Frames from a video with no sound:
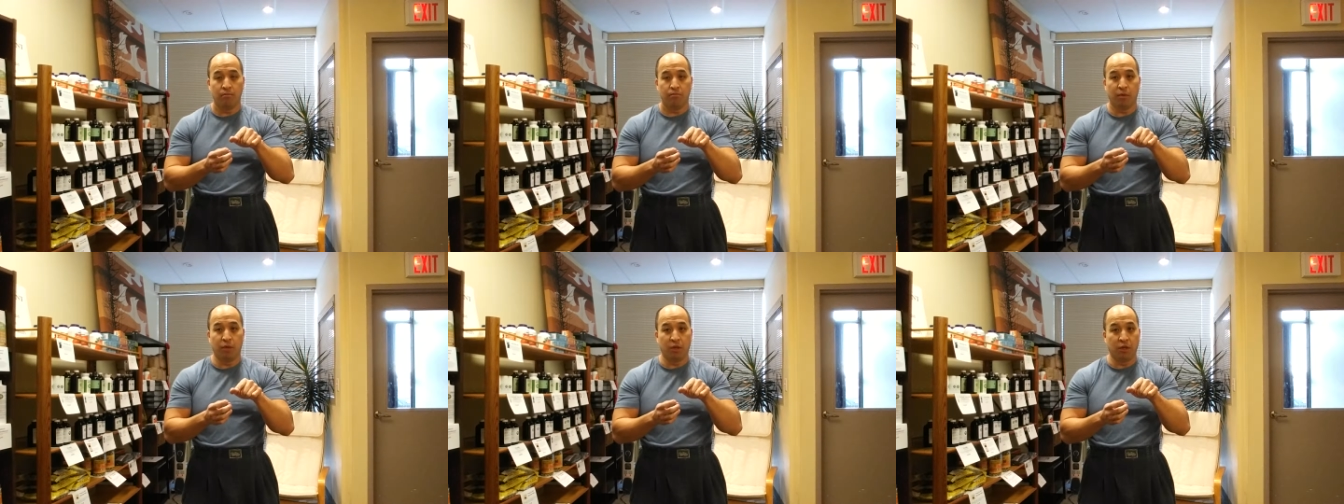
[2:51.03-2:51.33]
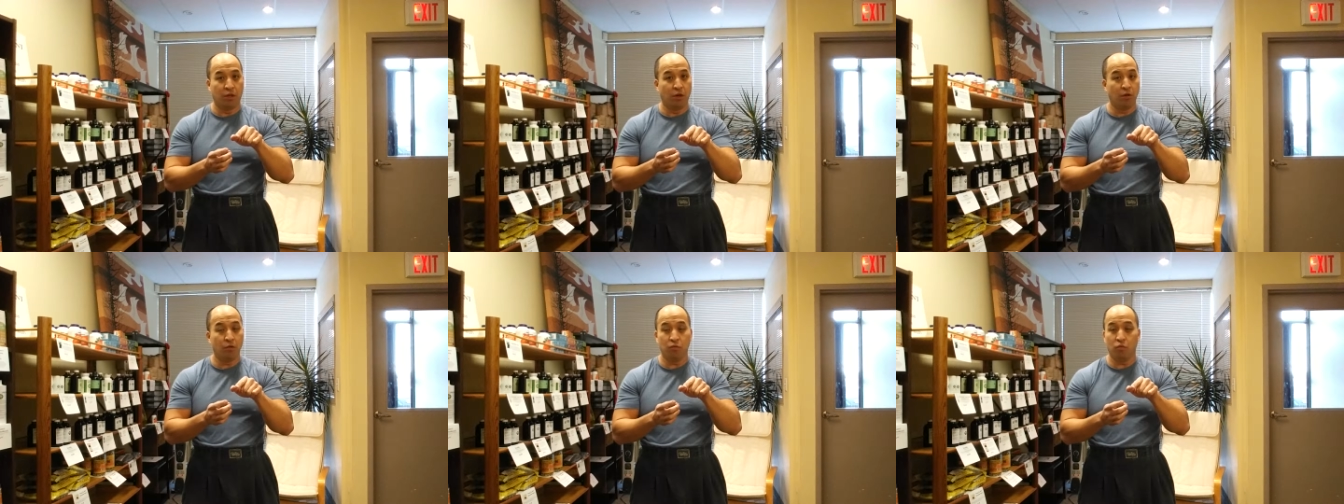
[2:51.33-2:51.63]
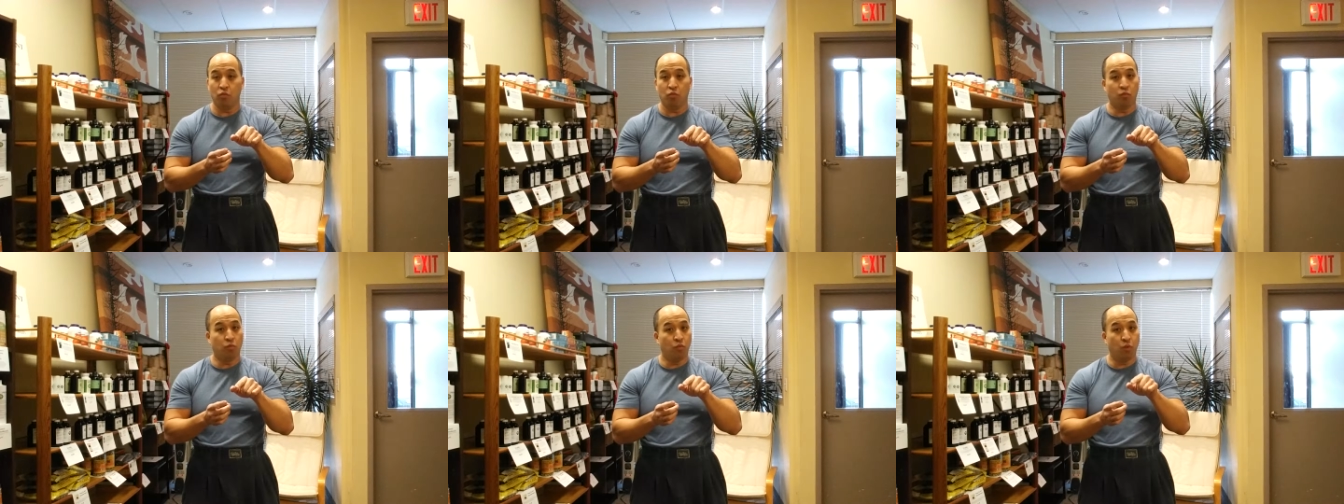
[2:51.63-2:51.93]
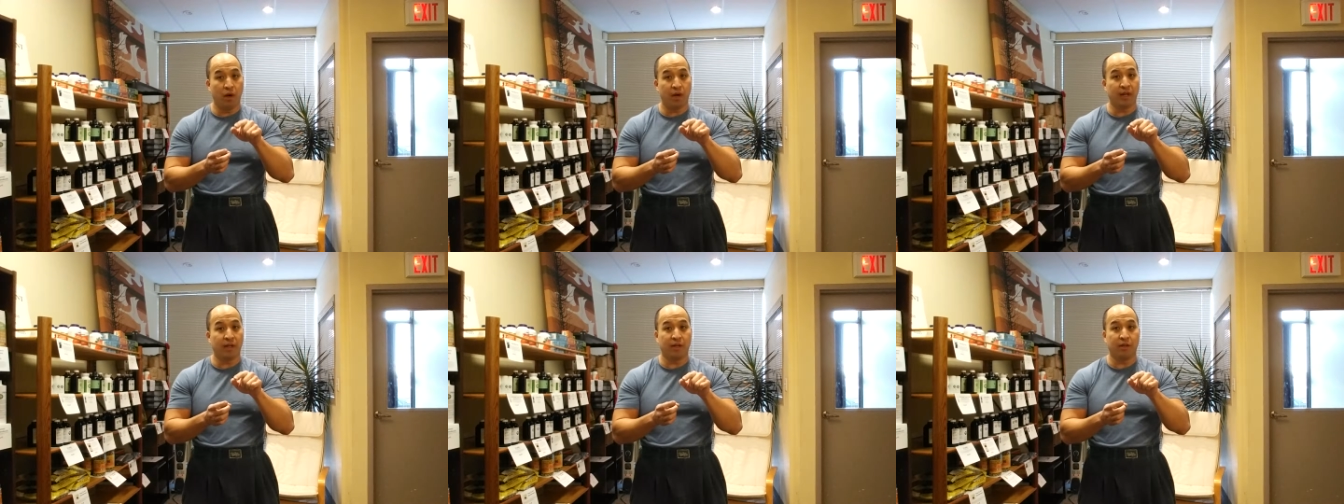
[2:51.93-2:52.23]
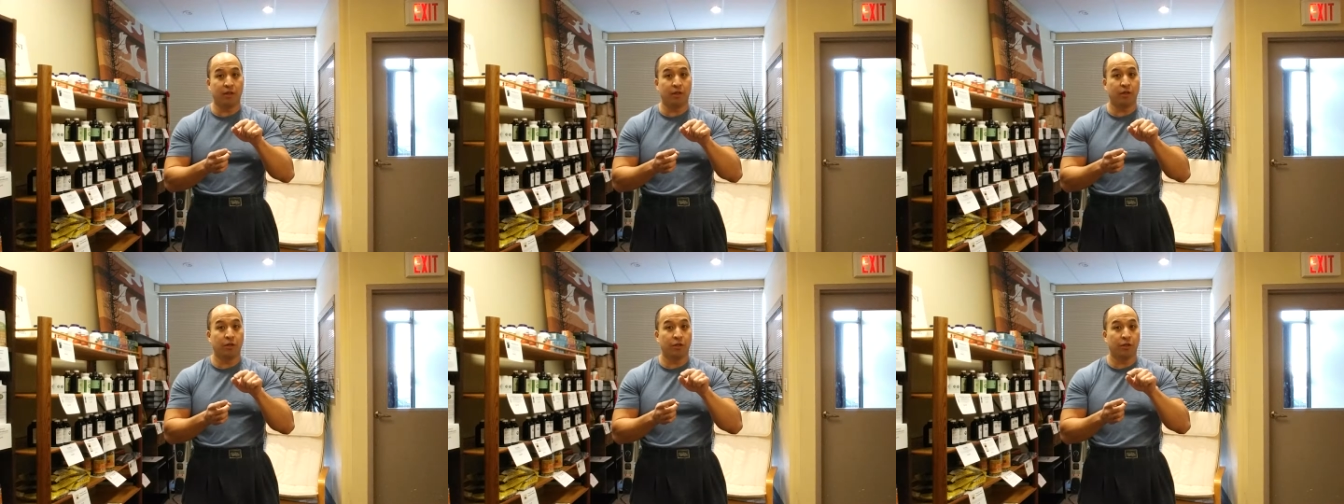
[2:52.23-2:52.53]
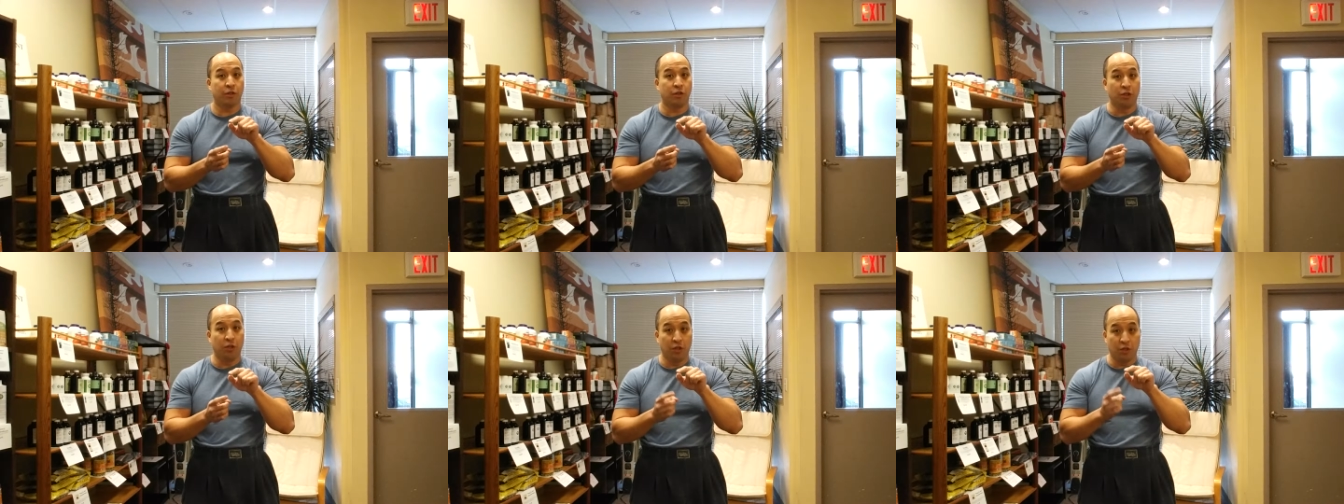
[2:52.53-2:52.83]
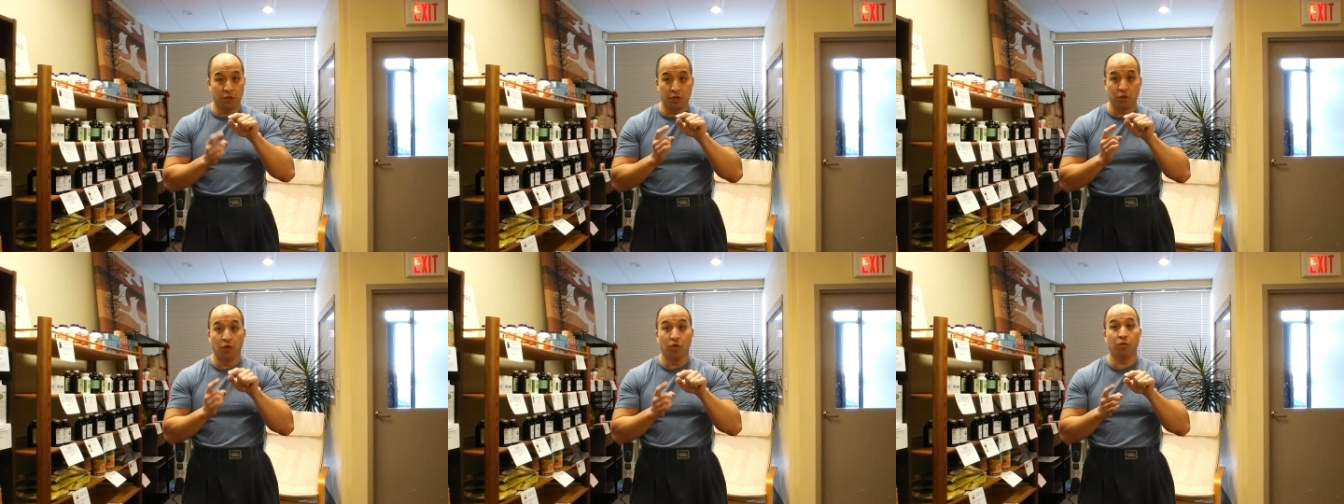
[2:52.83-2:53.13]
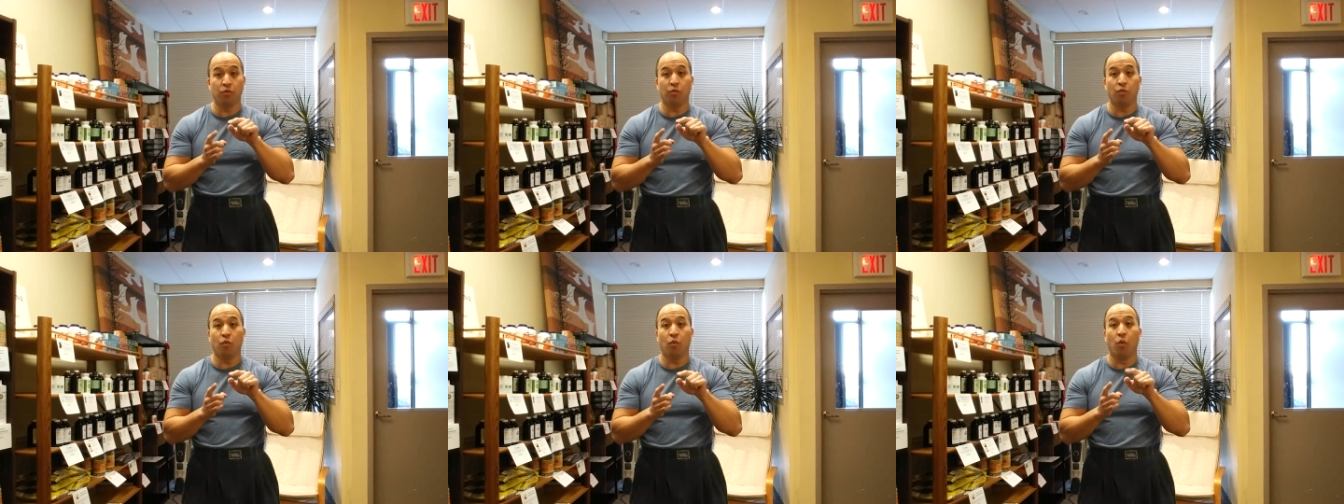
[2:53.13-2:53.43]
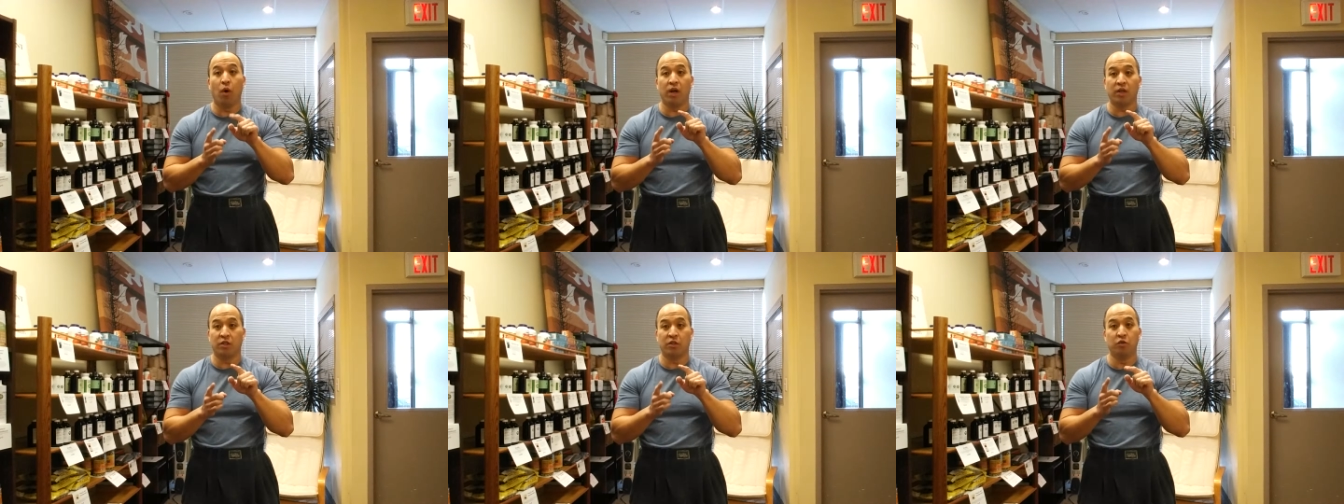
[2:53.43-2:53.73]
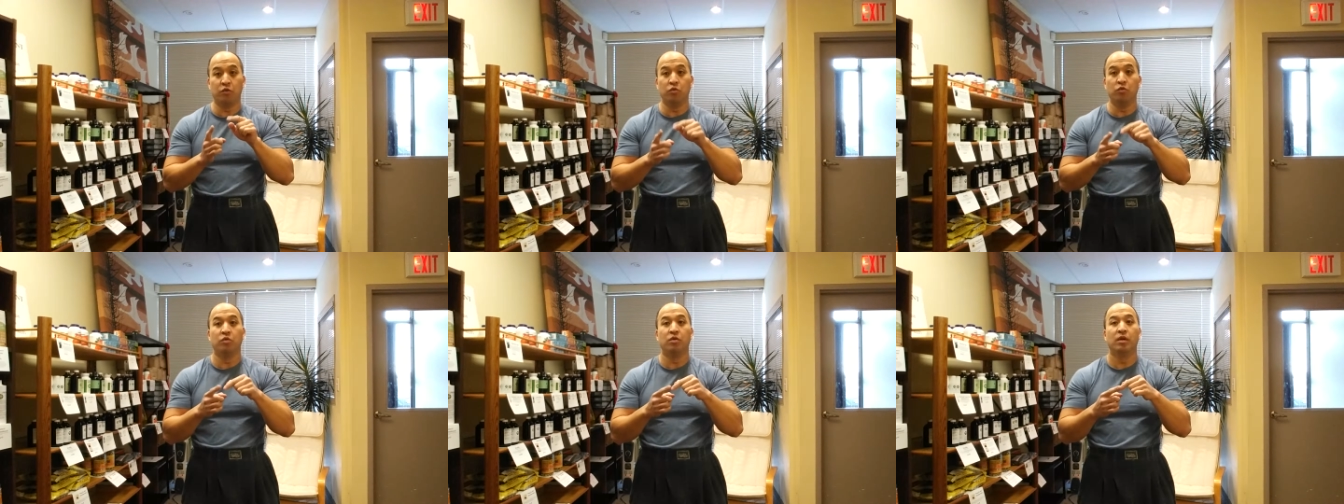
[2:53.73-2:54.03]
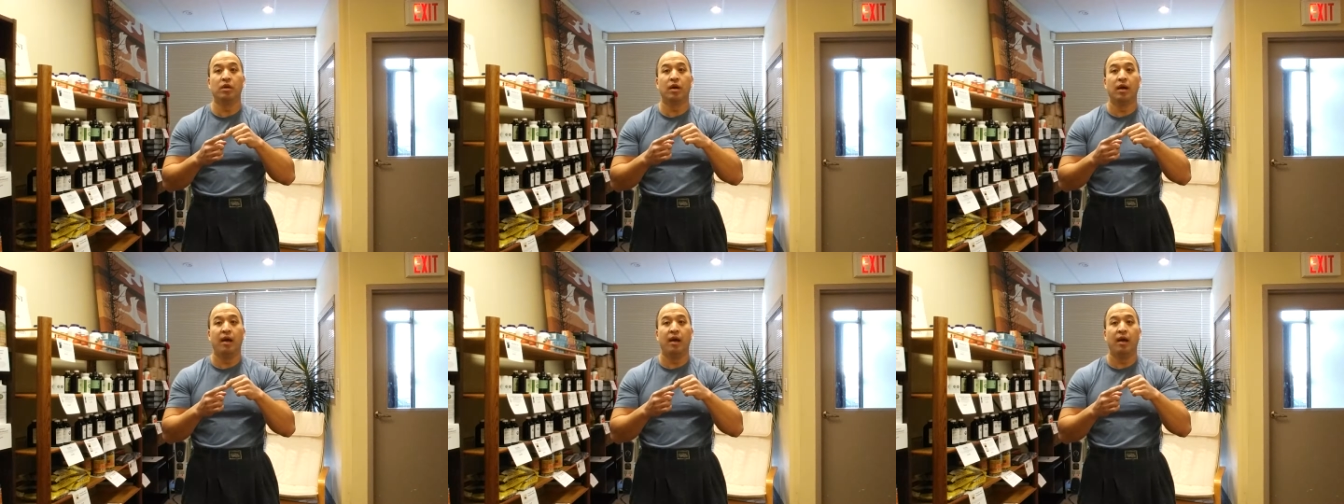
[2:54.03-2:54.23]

but you don't want it, you, you don't want to